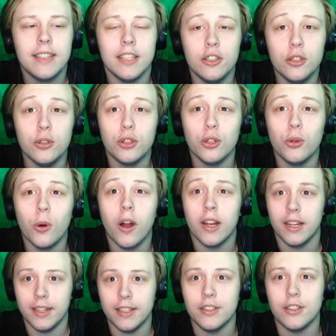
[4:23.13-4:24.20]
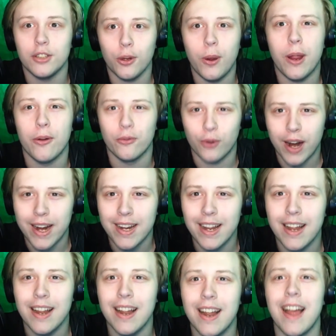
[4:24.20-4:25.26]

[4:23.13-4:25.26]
did you do one, and did you do it right,